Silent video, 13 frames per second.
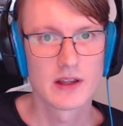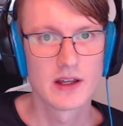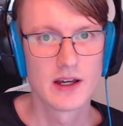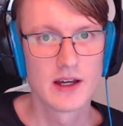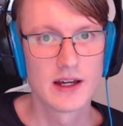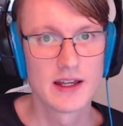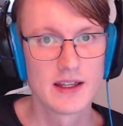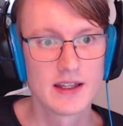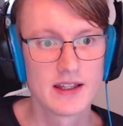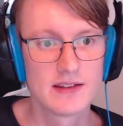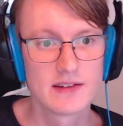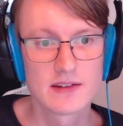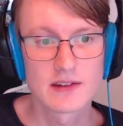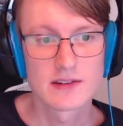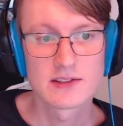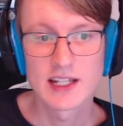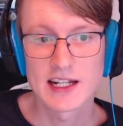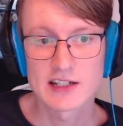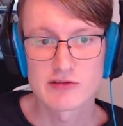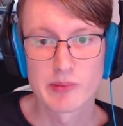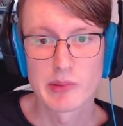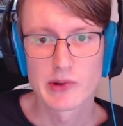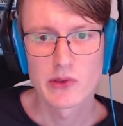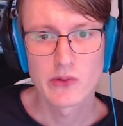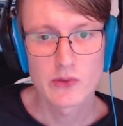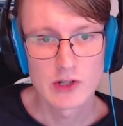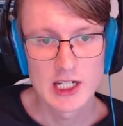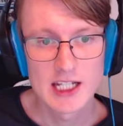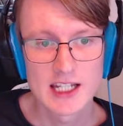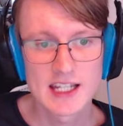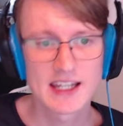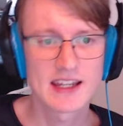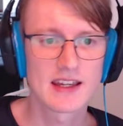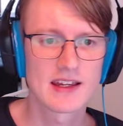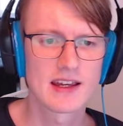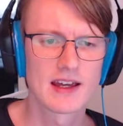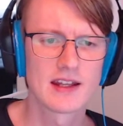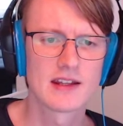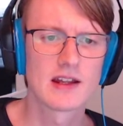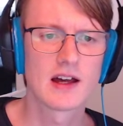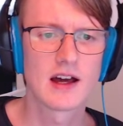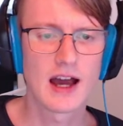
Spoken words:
in TLS 1.3 can,